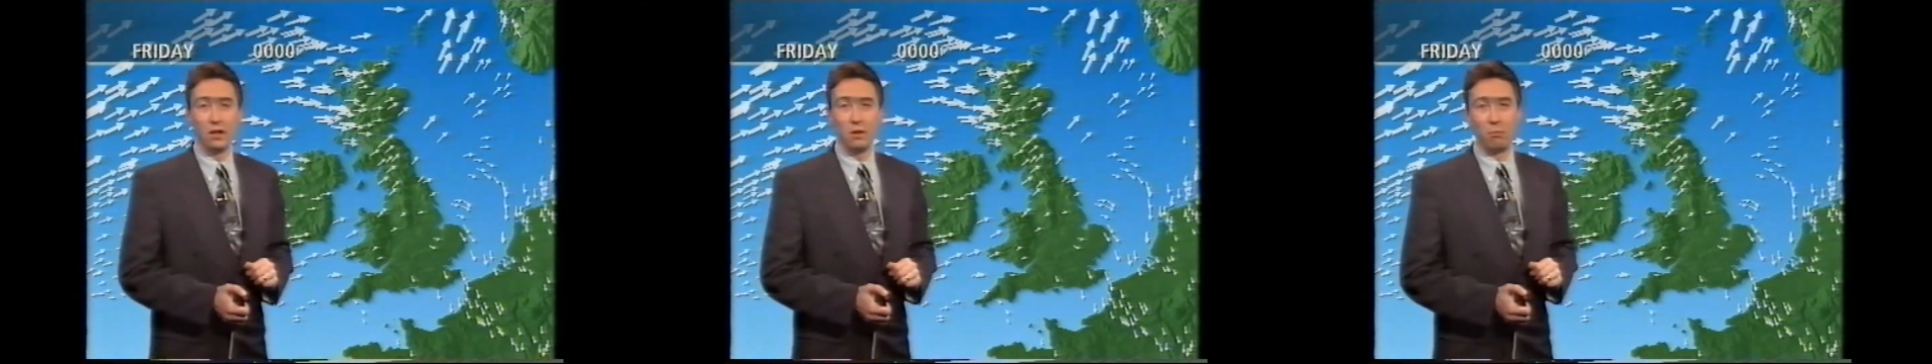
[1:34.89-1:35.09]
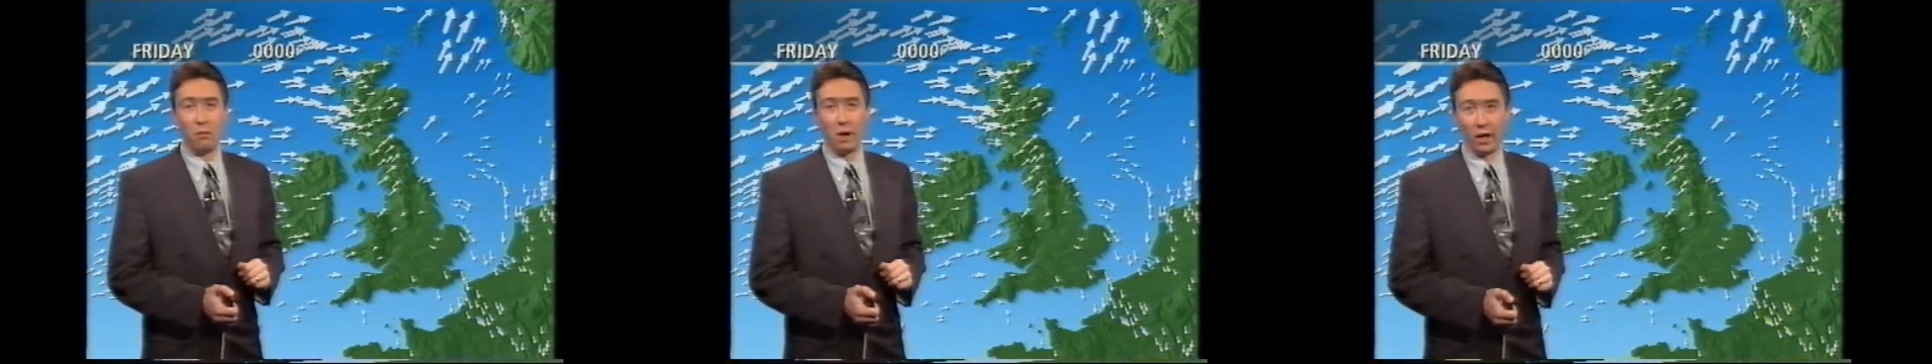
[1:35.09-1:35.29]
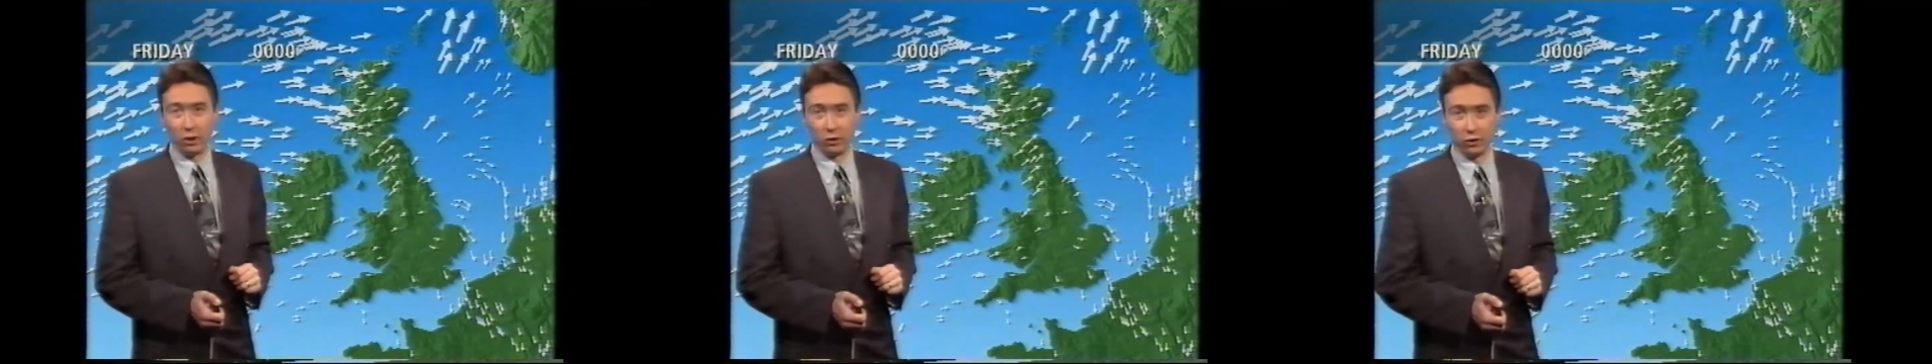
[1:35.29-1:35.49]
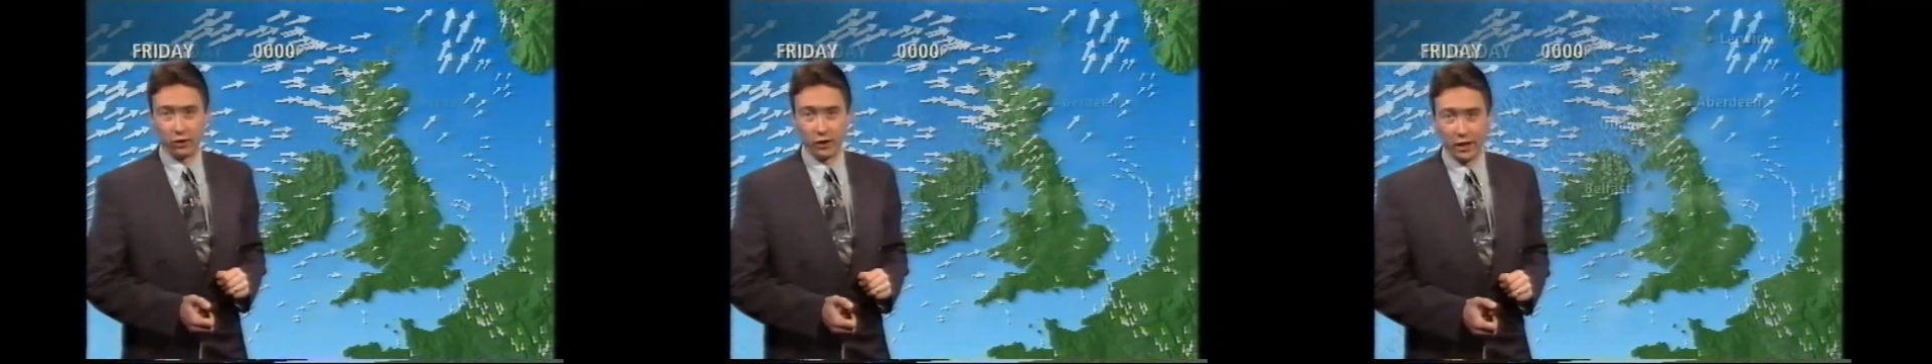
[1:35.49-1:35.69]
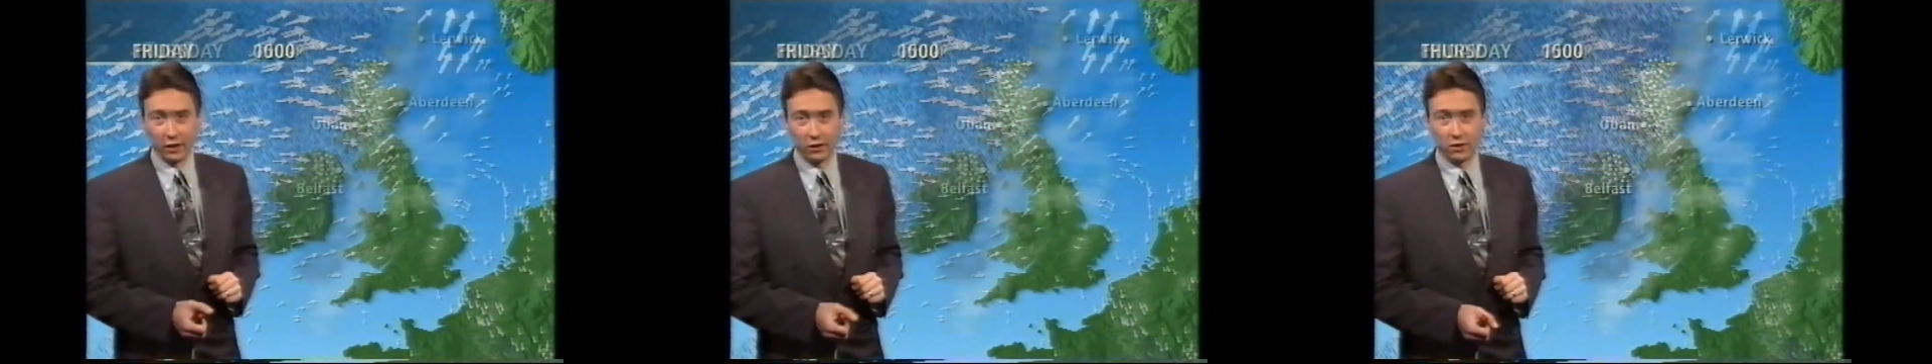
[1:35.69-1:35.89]
mild for
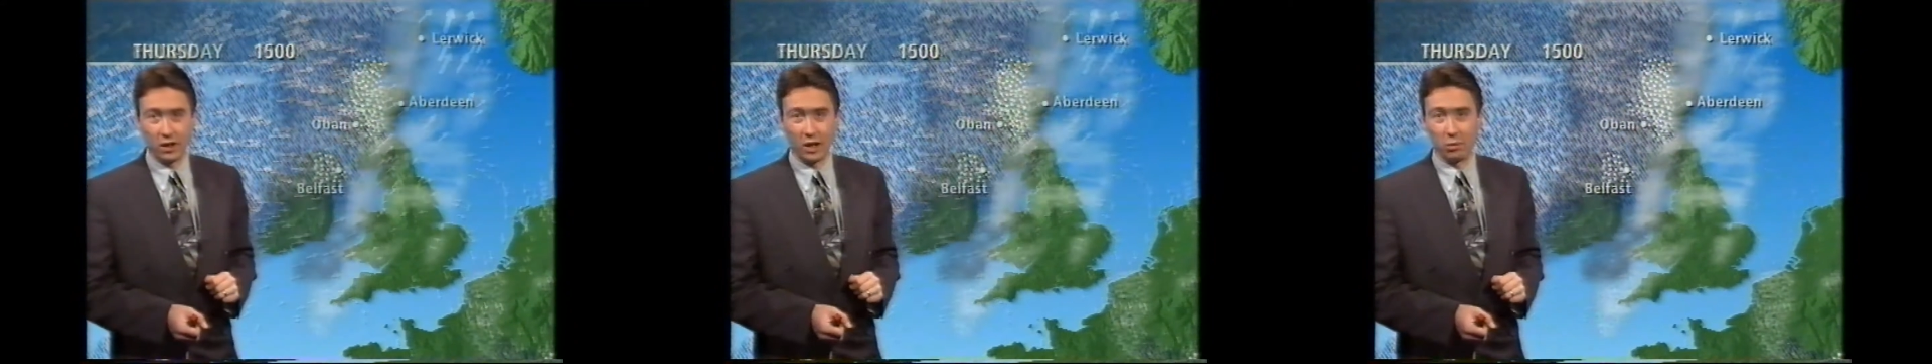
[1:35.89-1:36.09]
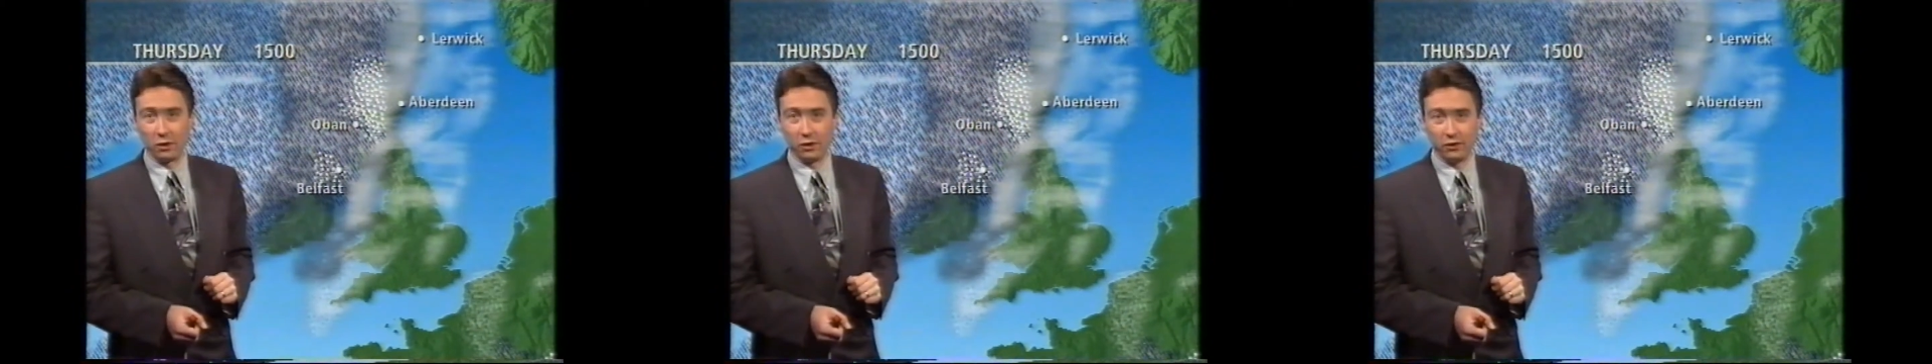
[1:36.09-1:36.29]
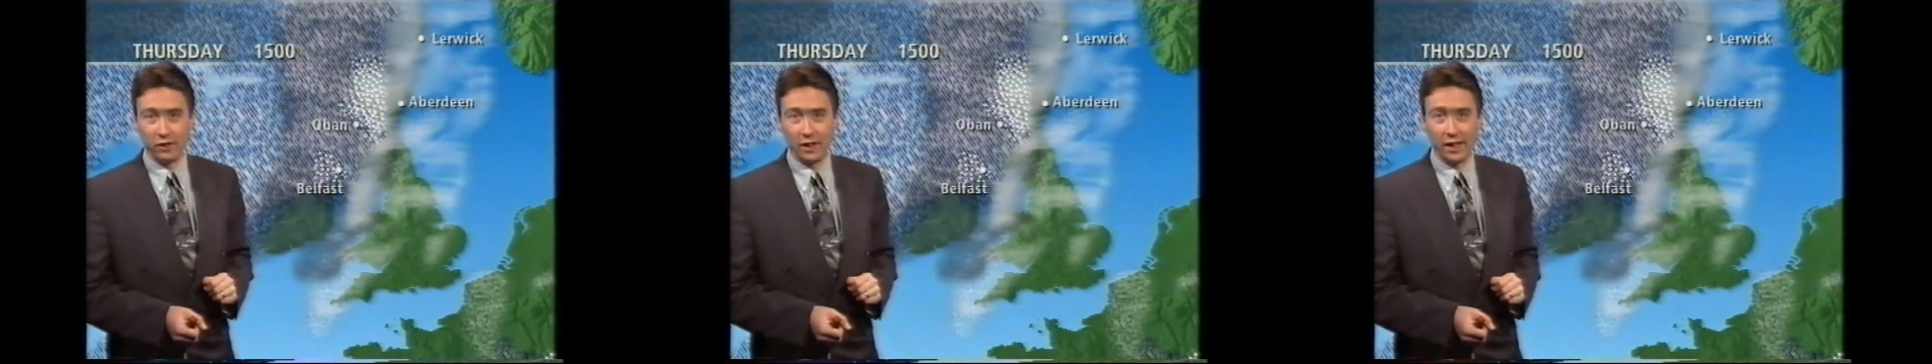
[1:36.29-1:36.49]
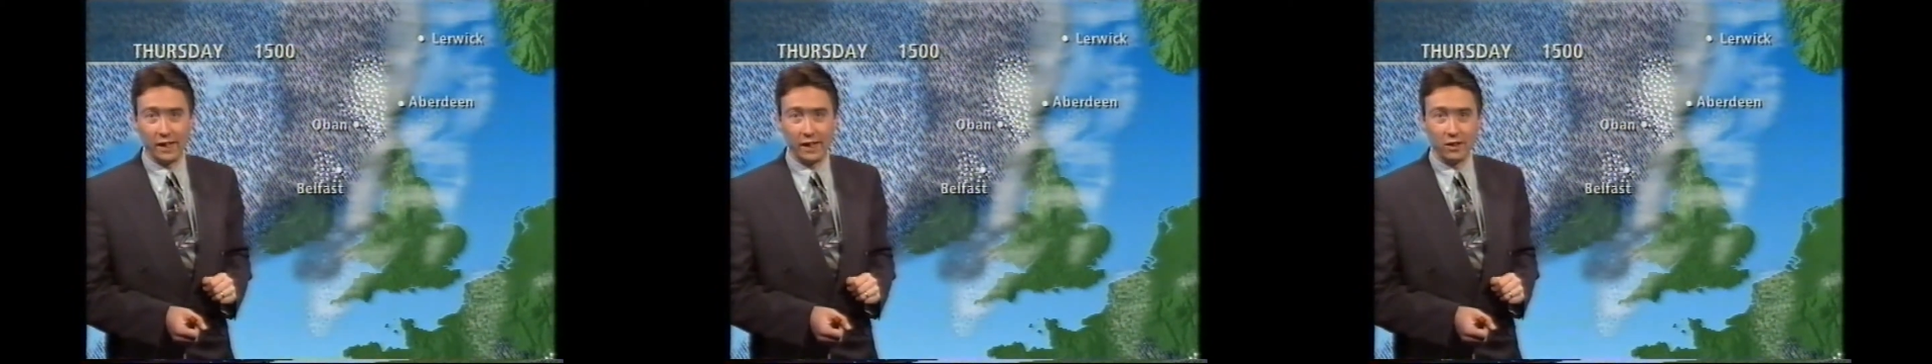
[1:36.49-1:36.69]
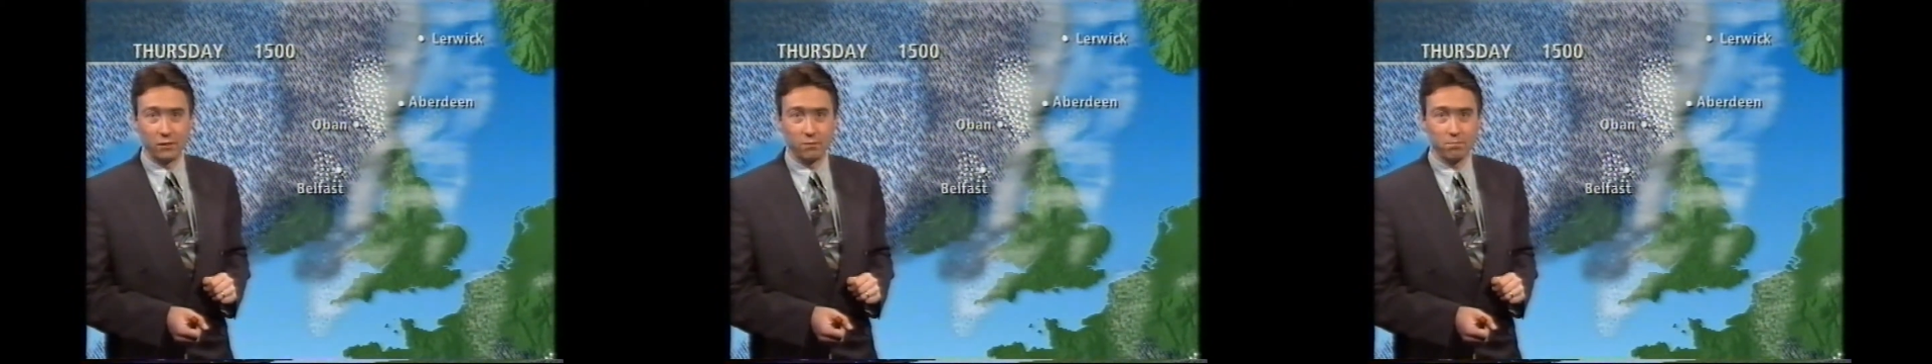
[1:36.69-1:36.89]
the next couple of days.